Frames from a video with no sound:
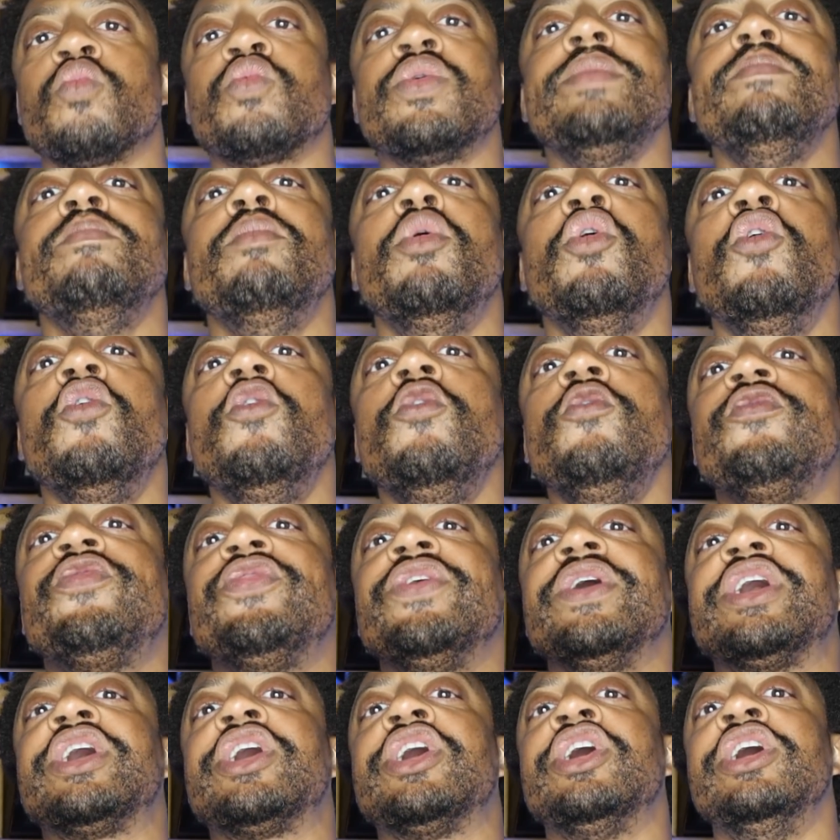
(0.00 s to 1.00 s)

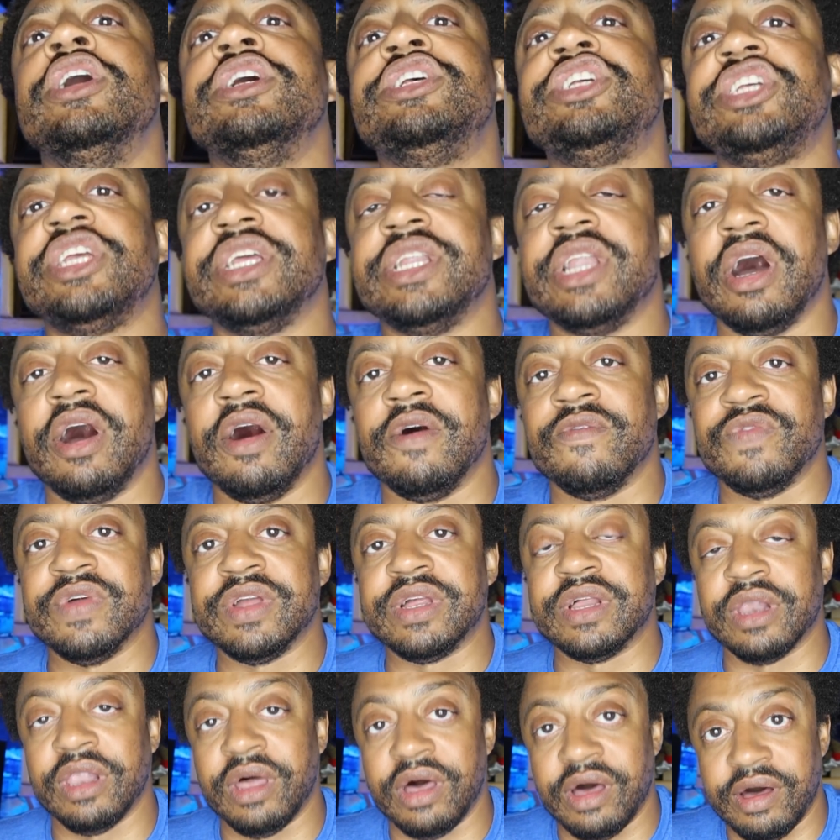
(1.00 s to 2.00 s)
removed the cushion of the
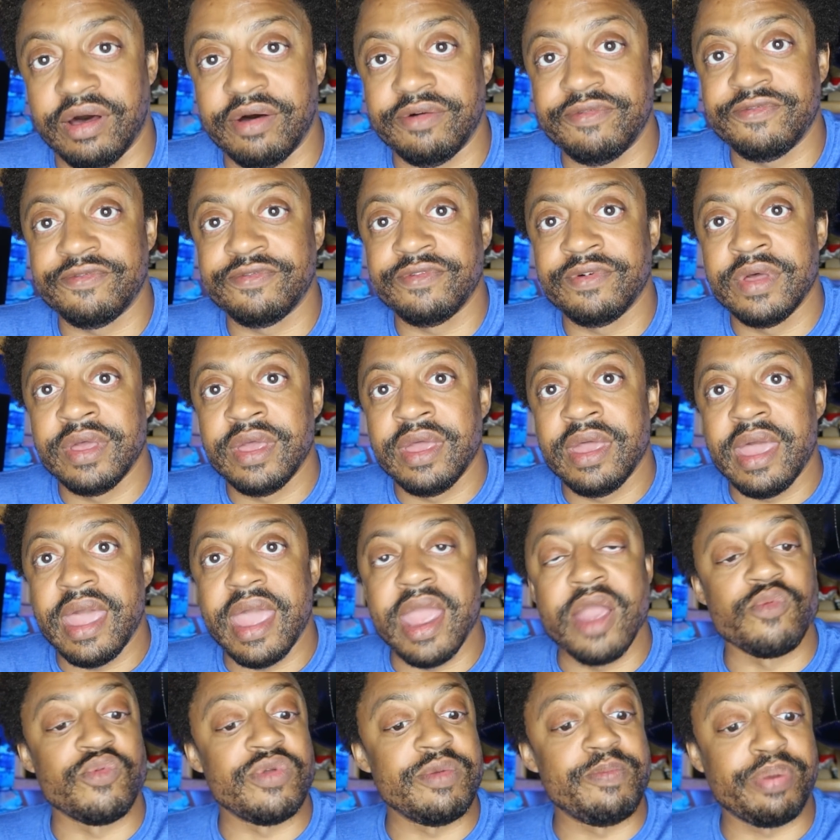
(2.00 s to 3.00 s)
glove
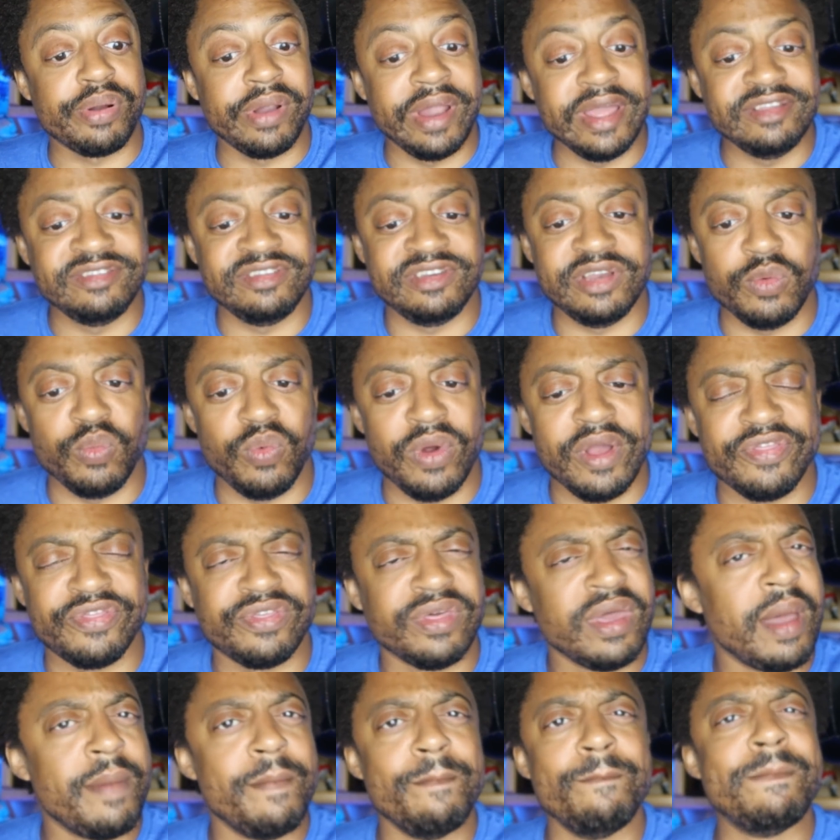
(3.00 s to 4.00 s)
and replaced it
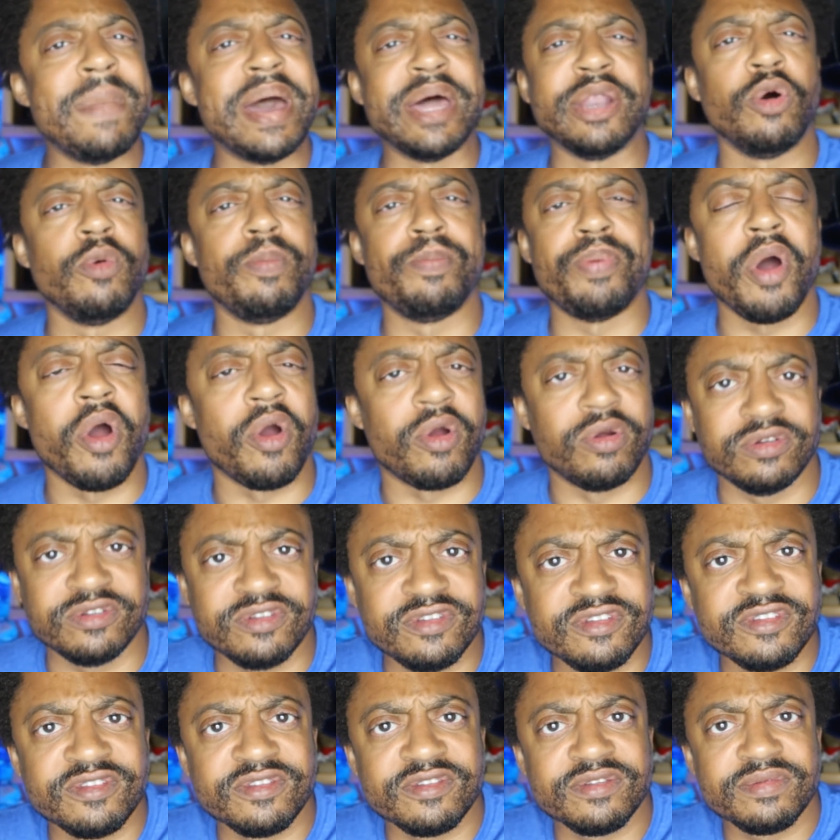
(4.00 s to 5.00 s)
with metal
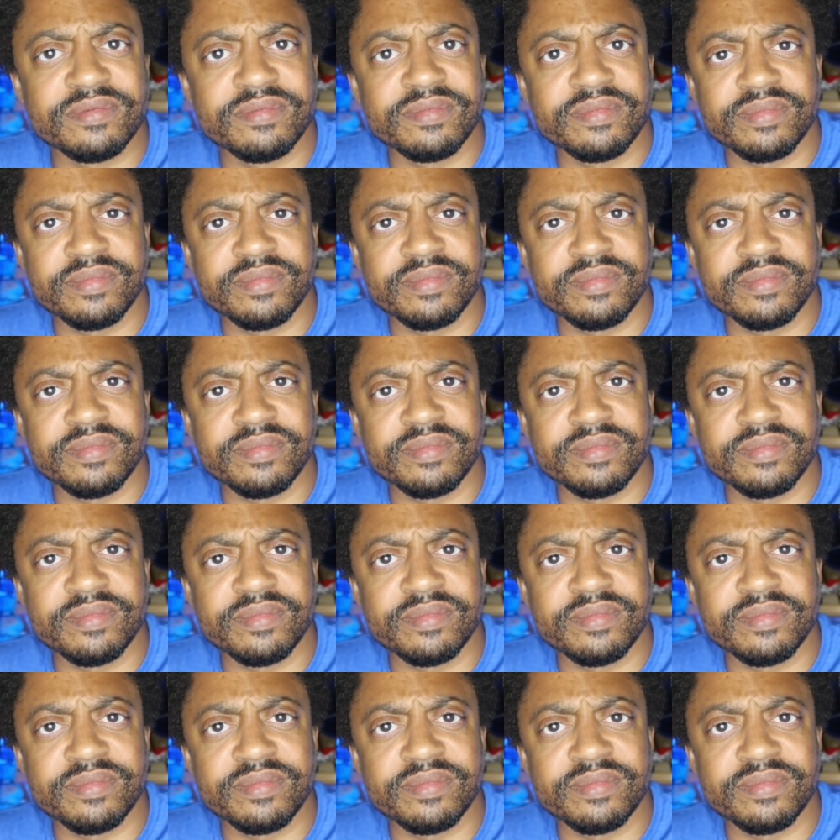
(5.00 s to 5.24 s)
parts,